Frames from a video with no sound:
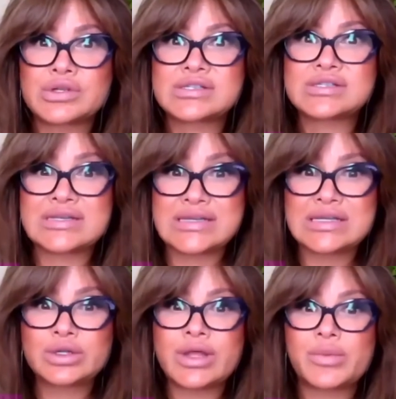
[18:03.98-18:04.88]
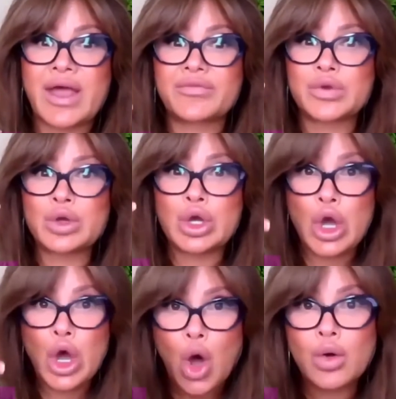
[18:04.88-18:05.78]
us to heal, that we have to
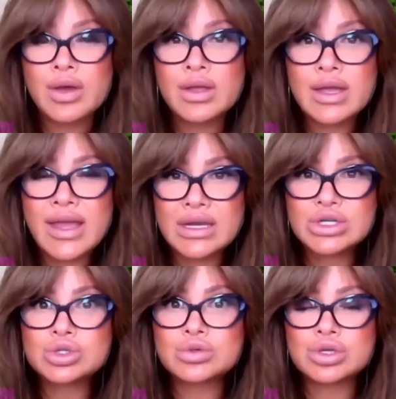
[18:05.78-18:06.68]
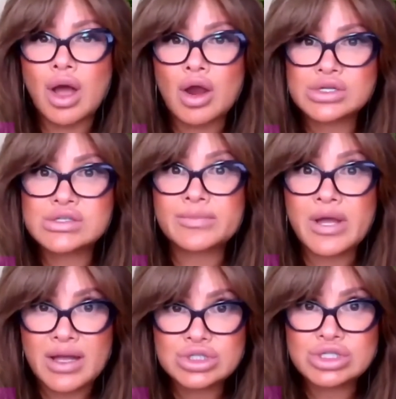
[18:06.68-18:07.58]
go into our
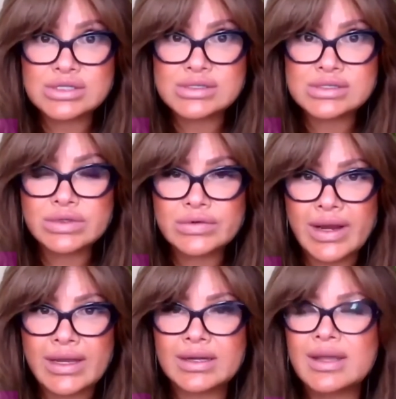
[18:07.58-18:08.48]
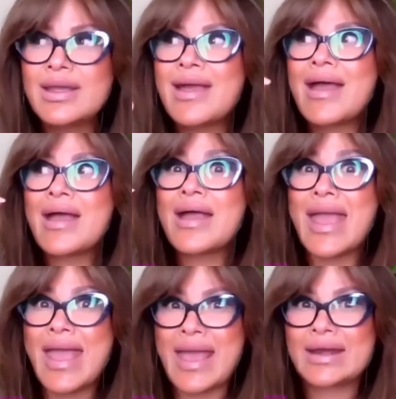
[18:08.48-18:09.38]
subconscious, right?
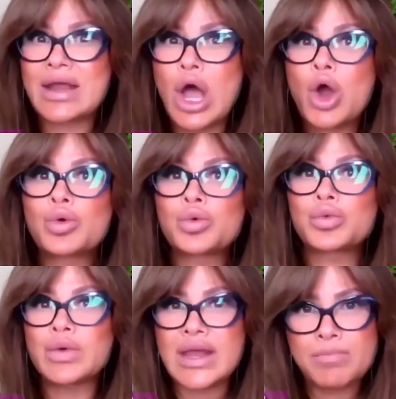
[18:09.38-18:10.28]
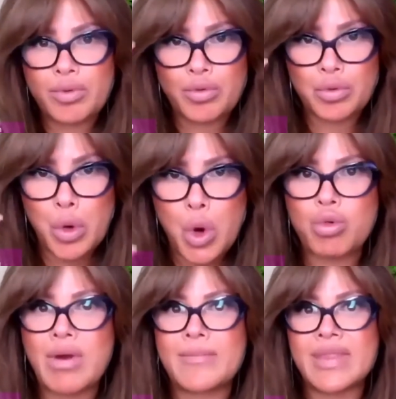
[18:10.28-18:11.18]
And
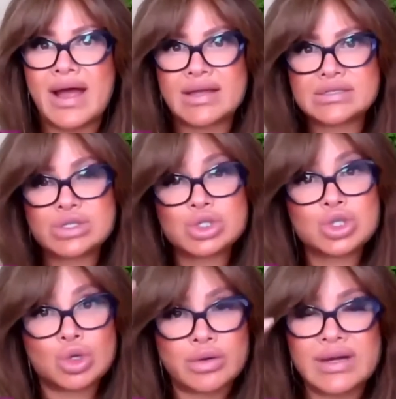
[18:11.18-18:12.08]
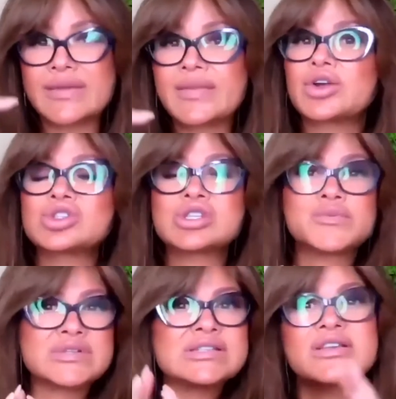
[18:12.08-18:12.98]
reprogram that story. And there's
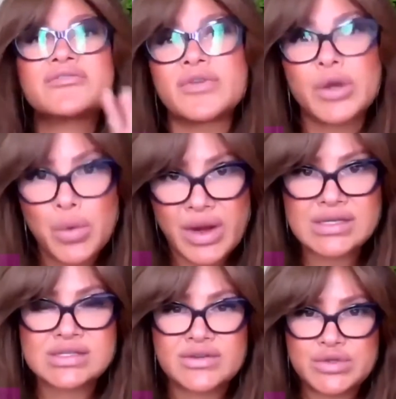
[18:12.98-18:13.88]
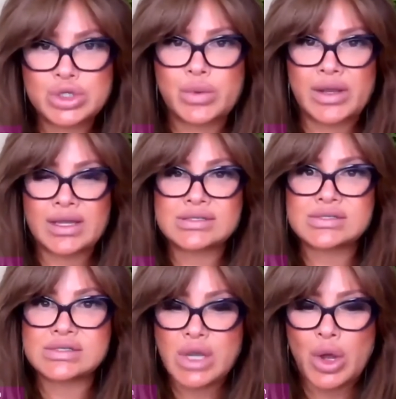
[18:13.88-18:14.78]
specific ways of doing it.
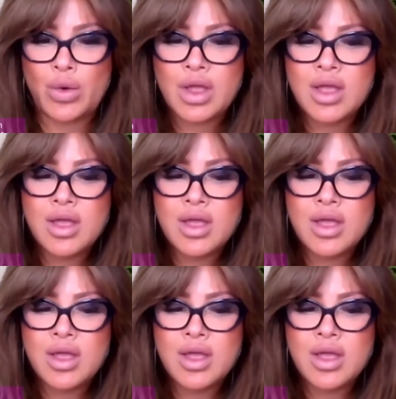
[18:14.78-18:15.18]
So